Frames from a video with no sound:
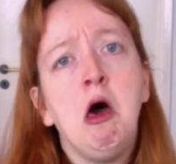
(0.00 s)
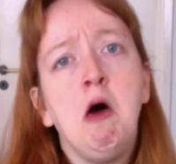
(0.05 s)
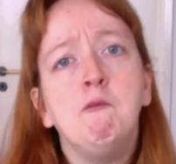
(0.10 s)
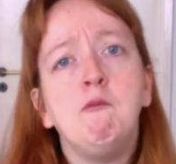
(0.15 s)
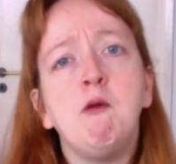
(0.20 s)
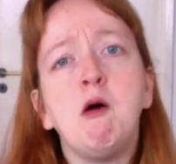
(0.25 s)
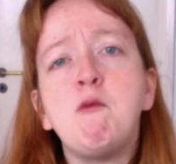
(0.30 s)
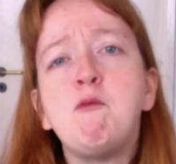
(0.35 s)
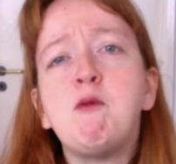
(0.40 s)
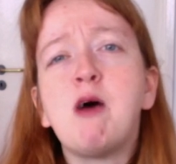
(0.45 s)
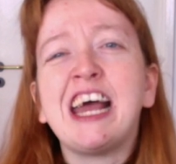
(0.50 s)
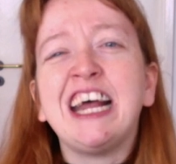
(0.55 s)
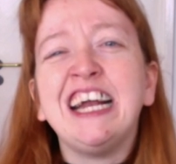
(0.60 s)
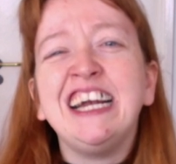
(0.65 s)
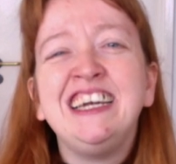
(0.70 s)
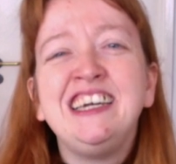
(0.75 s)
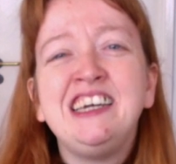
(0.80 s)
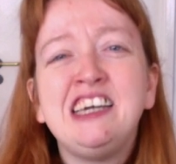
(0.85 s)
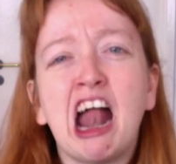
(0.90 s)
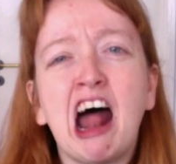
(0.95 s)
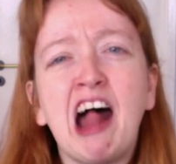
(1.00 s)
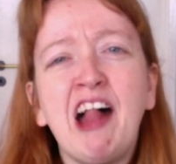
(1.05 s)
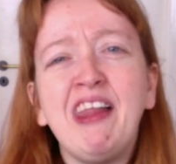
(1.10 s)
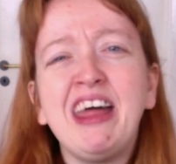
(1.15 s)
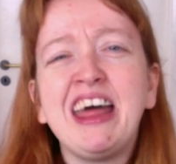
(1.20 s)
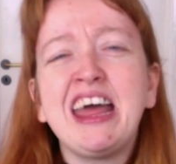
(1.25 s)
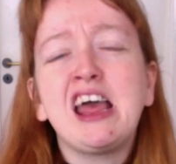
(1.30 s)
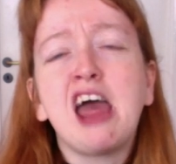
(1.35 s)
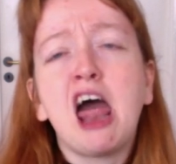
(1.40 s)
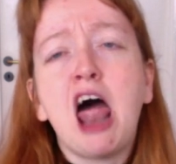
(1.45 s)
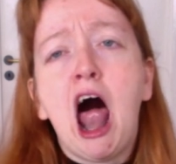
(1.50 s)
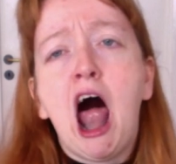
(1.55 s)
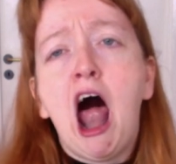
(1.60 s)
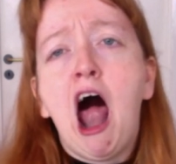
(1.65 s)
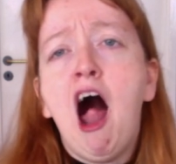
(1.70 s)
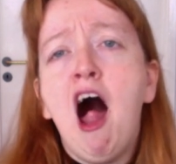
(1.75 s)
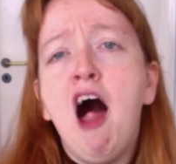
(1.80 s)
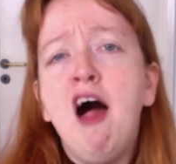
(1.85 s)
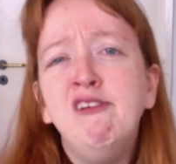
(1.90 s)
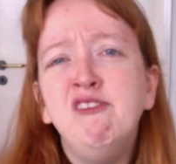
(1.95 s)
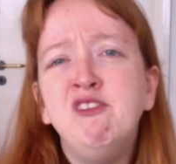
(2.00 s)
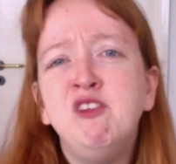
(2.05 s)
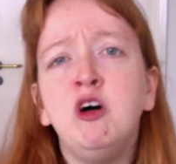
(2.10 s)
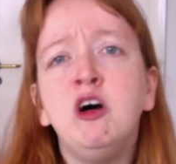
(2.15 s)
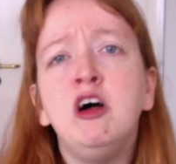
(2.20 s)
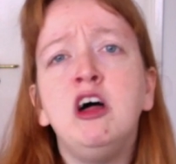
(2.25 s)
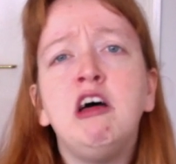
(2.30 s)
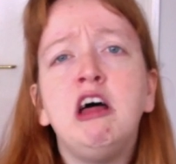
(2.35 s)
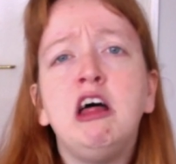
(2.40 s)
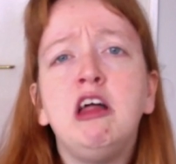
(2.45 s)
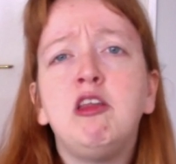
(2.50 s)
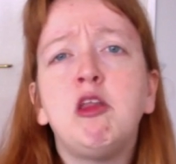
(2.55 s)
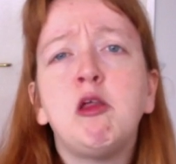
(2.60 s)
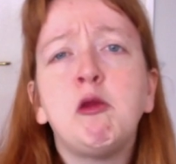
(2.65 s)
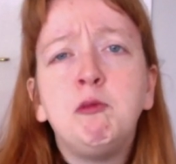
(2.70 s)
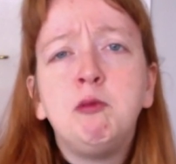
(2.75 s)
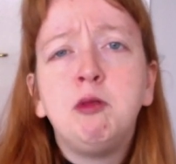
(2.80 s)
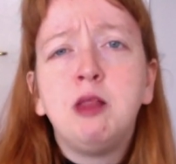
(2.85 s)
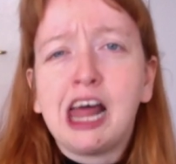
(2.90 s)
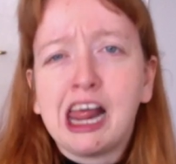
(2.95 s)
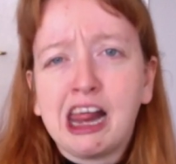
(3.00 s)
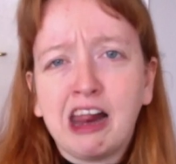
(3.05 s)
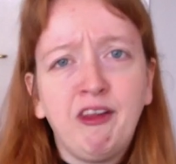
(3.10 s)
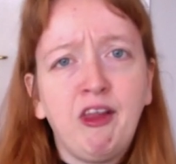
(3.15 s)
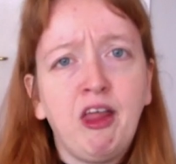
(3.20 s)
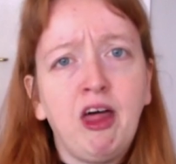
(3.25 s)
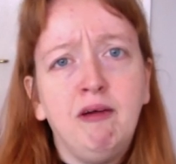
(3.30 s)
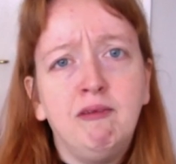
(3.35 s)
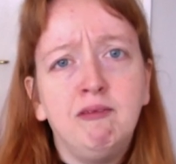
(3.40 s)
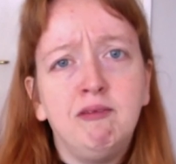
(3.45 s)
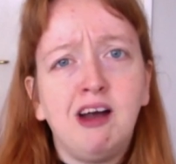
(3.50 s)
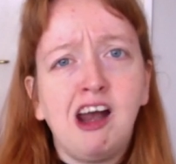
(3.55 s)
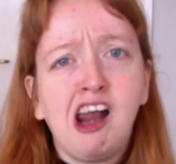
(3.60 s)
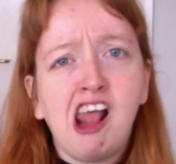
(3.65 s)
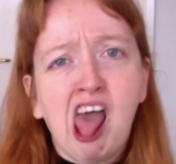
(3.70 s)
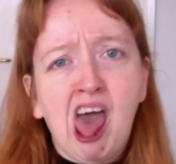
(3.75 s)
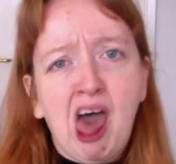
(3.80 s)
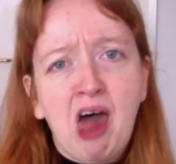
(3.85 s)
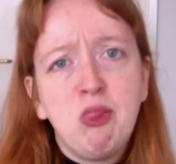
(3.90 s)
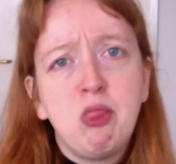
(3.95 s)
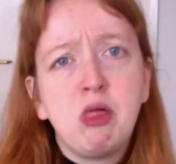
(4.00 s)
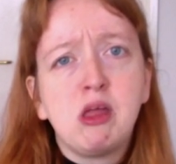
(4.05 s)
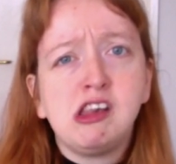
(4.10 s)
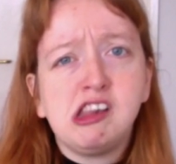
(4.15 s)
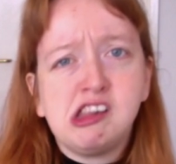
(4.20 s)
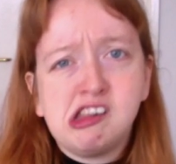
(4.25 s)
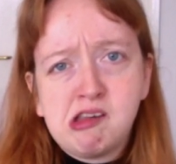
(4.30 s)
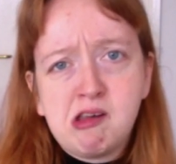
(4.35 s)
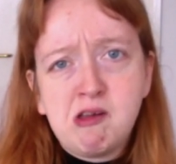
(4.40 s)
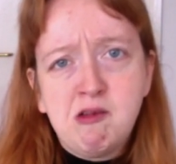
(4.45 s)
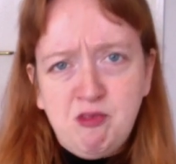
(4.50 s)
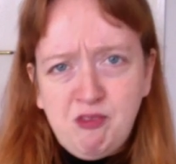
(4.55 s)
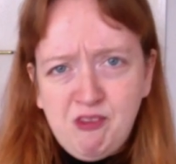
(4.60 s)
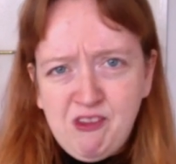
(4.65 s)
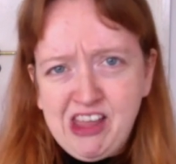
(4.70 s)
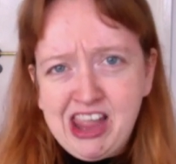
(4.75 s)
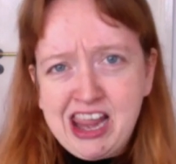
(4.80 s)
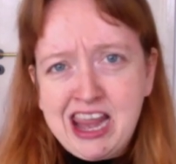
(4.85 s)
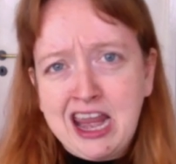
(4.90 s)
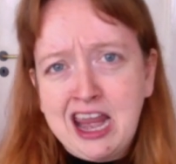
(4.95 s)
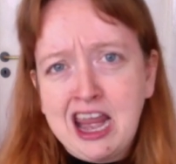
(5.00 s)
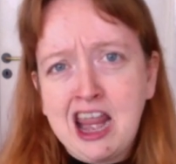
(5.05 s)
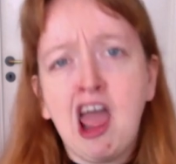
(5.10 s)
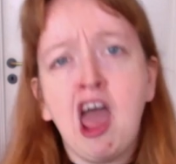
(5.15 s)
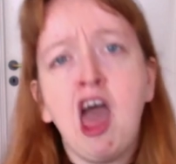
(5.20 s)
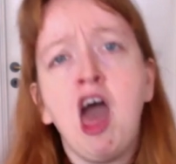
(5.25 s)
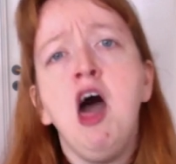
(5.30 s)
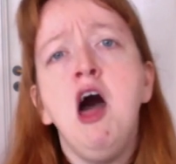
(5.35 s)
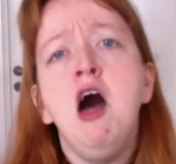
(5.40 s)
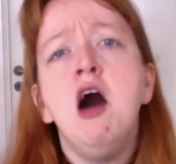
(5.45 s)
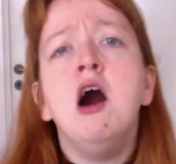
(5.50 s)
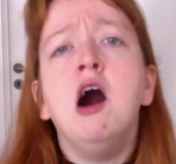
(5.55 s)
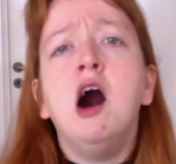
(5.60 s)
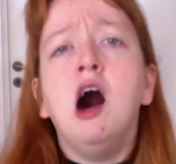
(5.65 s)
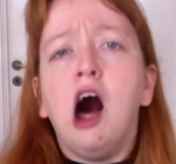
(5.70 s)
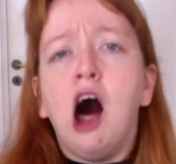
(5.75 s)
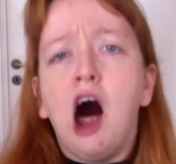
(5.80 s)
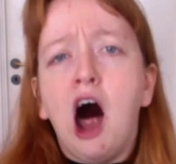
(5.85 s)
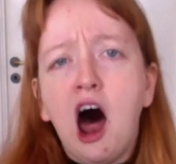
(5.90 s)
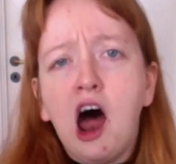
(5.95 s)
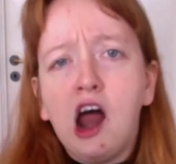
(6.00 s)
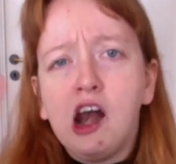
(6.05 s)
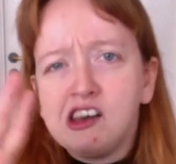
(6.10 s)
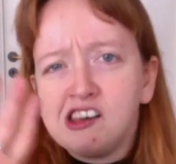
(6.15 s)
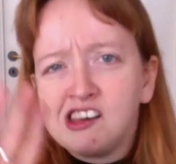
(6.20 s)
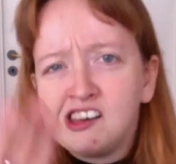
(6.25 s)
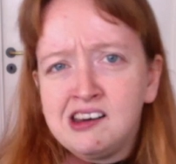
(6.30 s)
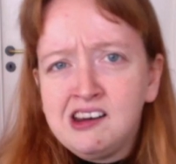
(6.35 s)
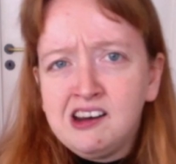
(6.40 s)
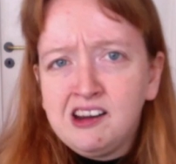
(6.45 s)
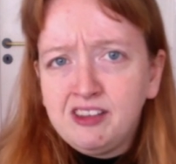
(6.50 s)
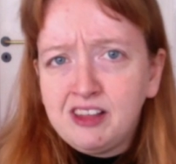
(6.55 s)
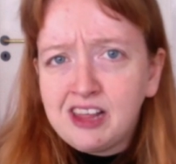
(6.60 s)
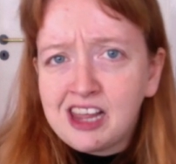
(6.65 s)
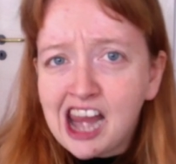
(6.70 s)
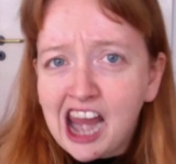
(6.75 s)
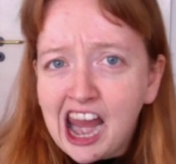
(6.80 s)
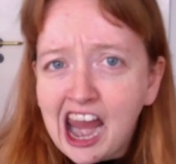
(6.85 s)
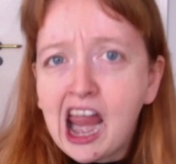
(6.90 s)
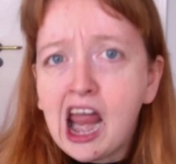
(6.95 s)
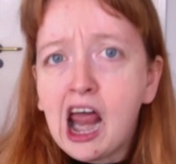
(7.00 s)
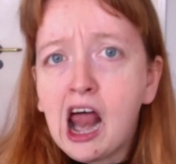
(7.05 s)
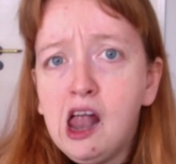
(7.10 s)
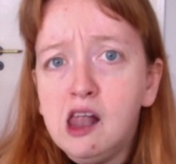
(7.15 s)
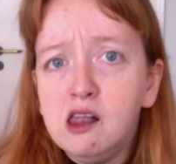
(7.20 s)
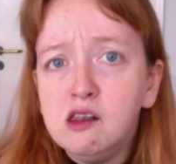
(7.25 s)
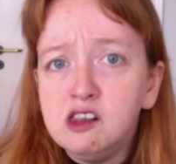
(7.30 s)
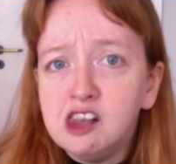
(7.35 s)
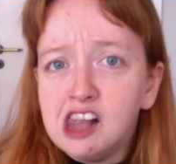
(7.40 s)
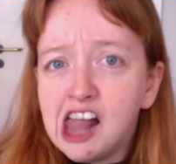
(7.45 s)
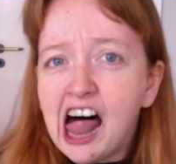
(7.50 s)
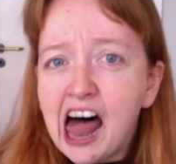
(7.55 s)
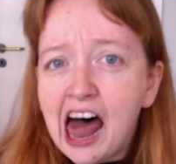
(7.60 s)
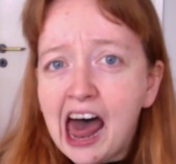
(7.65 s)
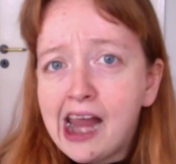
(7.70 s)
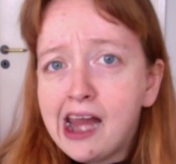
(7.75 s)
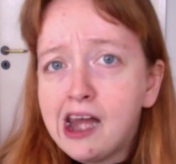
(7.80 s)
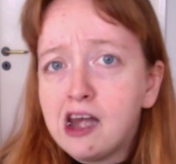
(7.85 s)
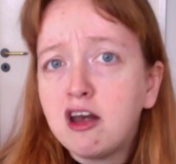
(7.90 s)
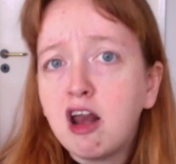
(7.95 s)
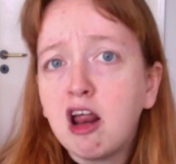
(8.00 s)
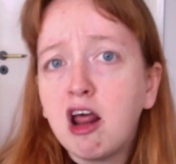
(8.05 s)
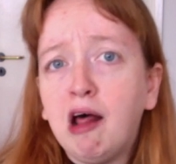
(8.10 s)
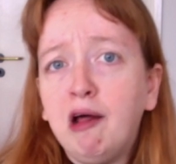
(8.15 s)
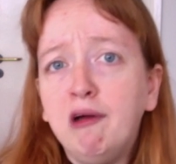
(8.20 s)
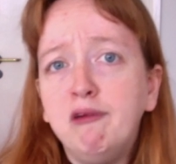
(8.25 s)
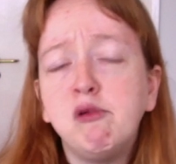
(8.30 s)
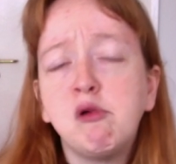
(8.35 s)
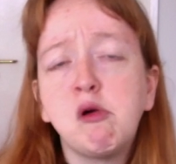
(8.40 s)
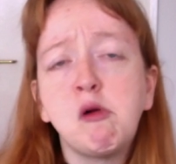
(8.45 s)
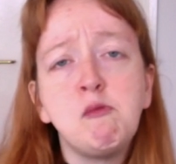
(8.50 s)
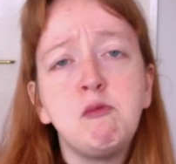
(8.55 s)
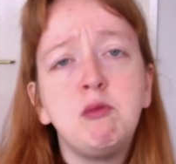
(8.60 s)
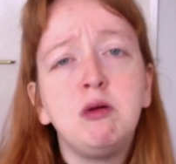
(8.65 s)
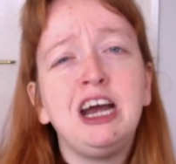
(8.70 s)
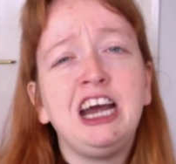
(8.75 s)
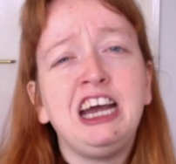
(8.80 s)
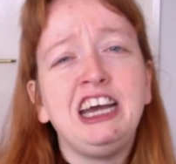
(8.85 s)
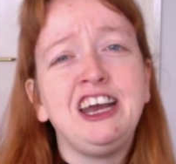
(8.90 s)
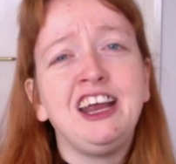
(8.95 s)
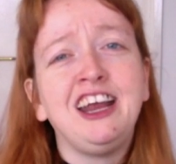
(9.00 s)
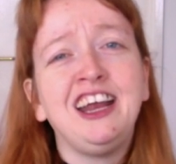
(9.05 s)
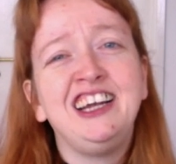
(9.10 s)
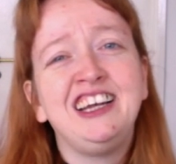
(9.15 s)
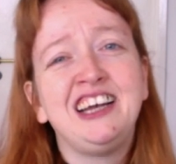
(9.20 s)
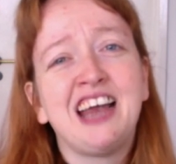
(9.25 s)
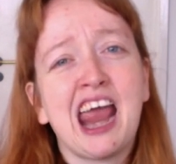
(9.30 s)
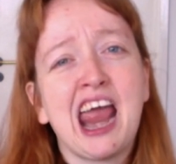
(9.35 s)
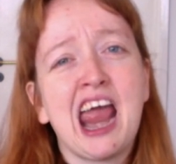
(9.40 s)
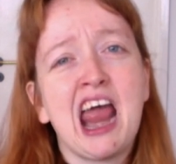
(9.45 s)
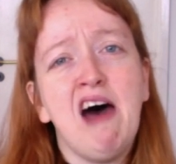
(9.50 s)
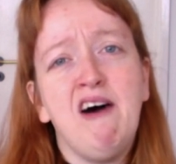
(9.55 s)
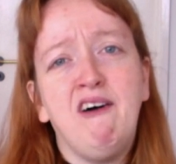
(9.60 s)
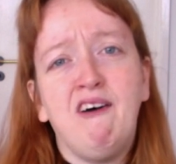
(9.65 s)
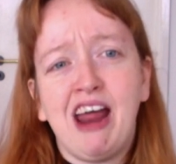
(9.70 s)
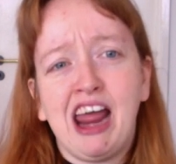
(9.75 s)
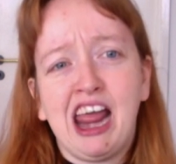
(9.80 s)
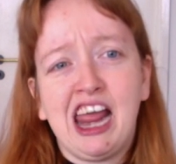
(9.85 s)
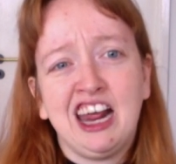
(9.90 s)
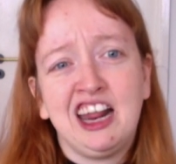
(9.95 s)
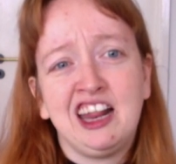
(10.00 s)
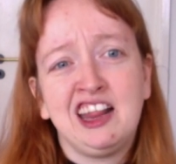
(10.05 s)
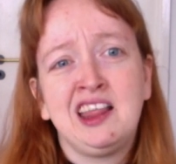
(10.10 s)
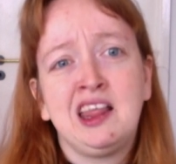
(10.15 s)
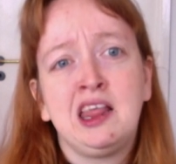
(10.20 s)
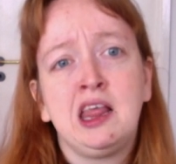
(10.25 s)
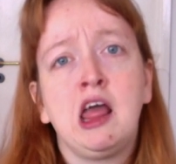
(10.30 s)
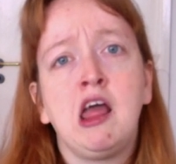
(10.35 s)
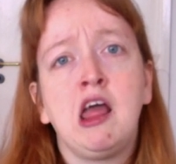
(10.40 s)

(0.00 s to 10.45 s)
But by shoving off the blame of what happened to me onto the airline of British Airways,